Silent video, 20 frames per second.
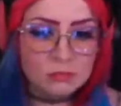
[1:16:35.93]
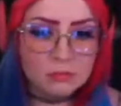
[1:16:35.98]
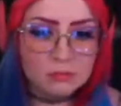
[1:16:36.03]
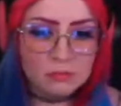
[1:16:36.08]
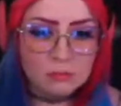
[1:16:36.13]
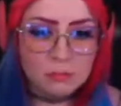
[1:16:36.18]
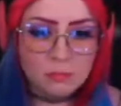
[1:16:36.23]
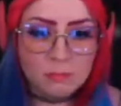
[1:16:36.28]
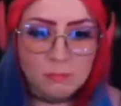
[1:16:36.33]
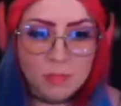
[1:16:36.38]

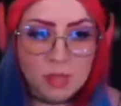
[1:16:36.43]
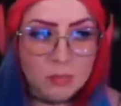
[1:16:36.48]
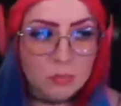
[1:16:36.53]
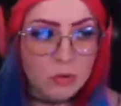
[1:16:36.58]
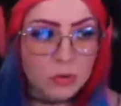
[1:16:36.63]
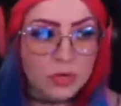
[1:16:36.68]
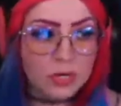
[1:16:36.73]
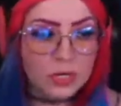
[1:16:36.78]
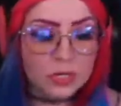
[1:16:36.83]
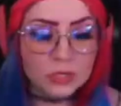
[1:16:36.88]

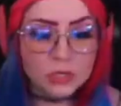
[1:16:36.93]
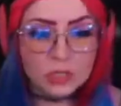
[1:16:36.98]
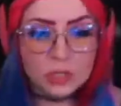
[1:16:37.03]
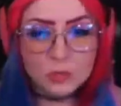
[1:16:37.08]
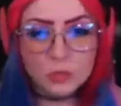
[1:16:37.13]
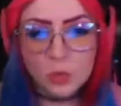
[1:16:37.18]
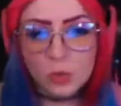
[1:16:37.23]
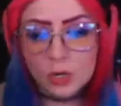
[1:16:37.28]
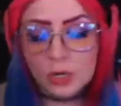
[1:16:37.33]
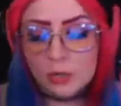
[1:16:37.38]
memory at this
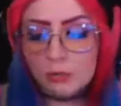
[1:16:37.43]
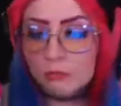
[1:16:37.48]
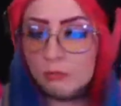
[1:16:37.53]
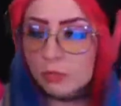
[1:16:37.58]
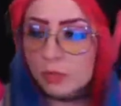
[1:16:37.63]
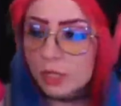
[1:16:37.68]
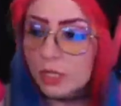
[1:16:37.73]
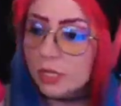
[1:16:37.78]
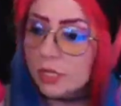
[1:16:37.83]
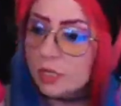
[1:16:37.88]
point, but